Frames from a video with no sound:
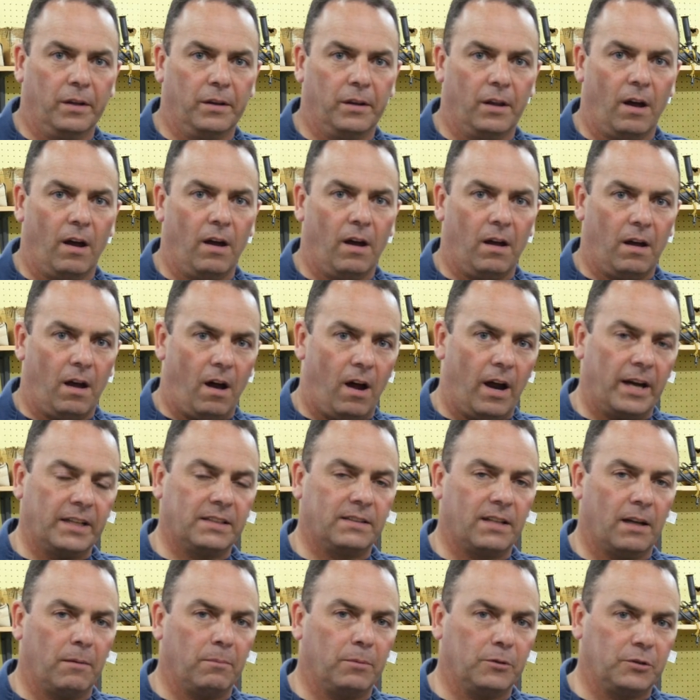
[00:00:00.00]
the high
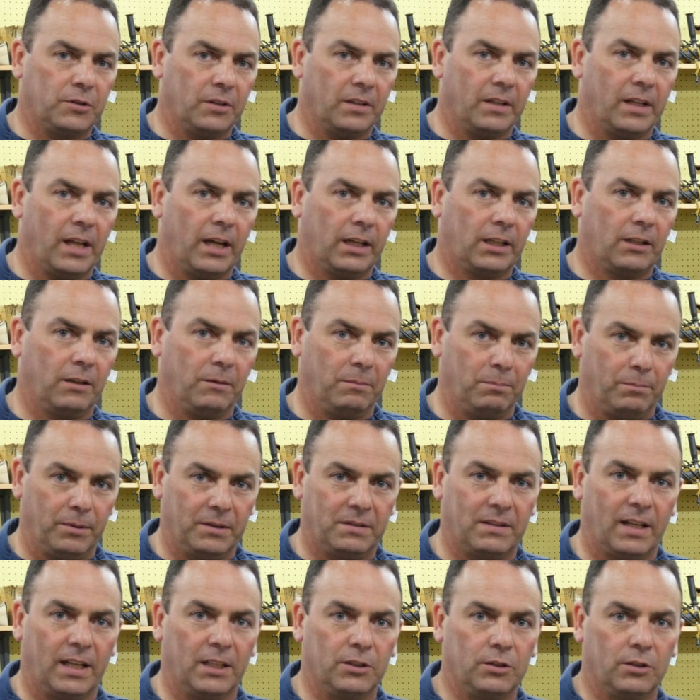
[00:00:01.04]
temperature that could
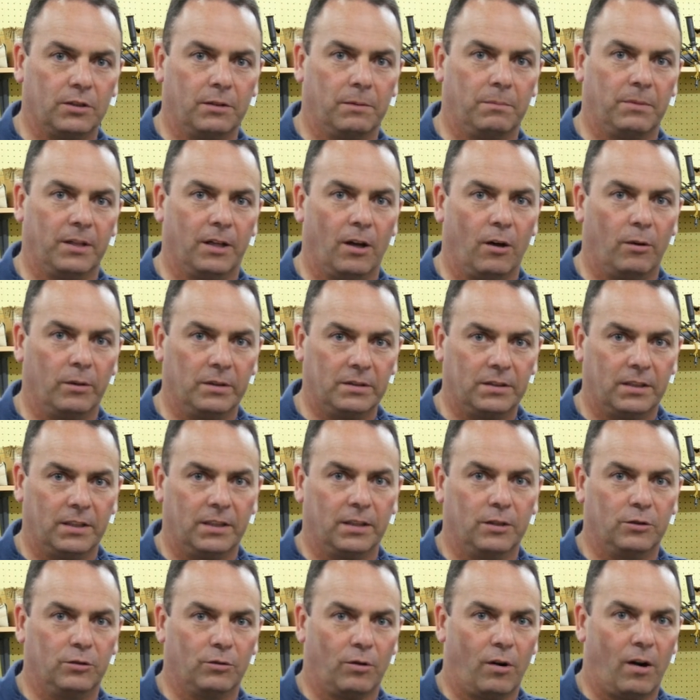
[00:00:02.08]
potentially be going to
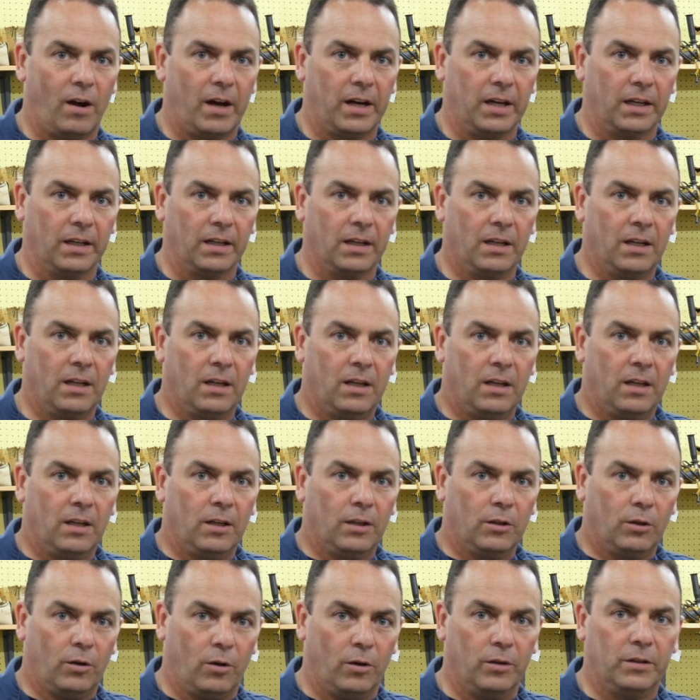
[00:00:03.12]
your dryer
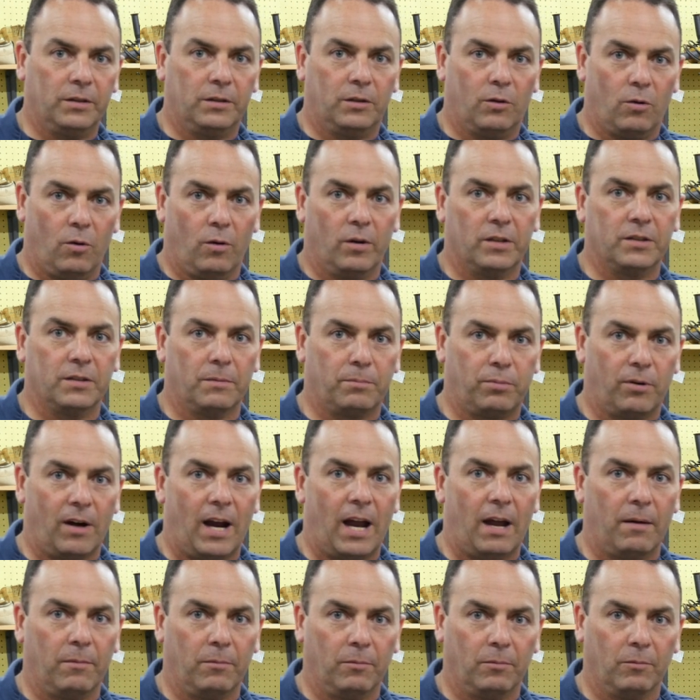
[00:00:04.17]
could cause a
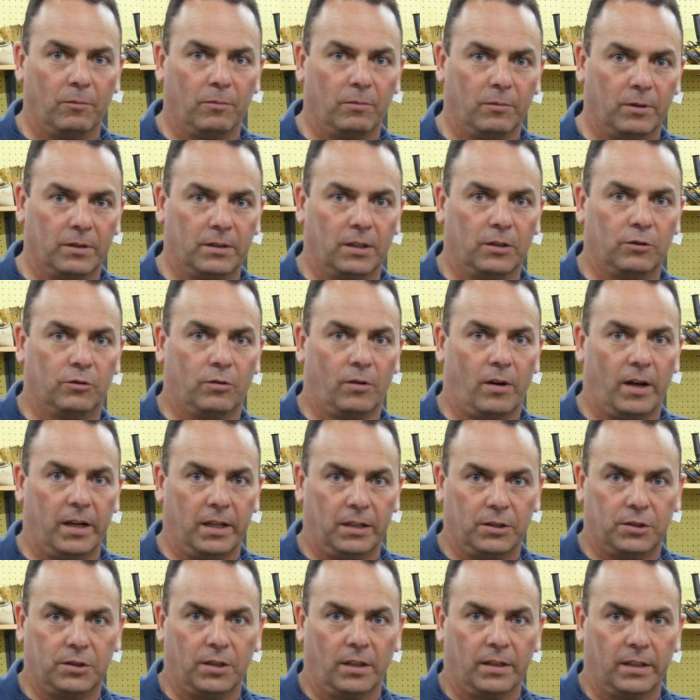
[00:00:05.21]
problem with the dryer
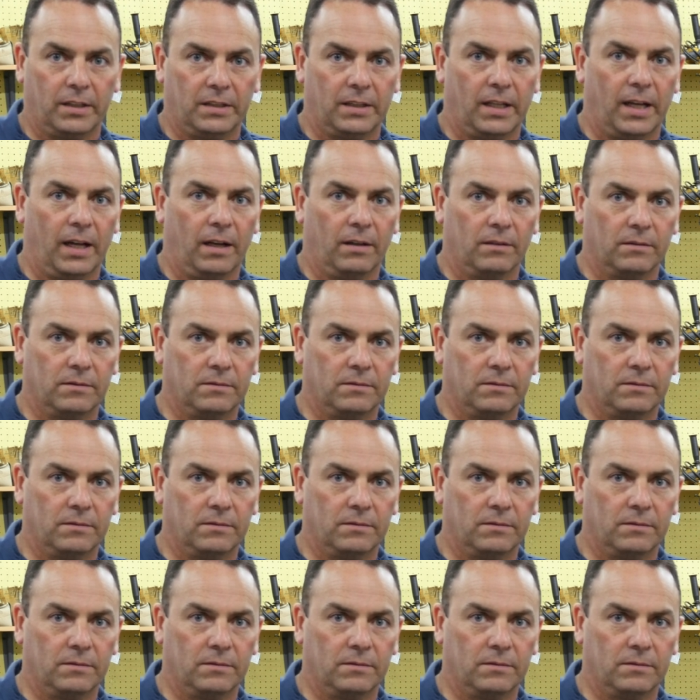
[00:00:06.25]
shutting down.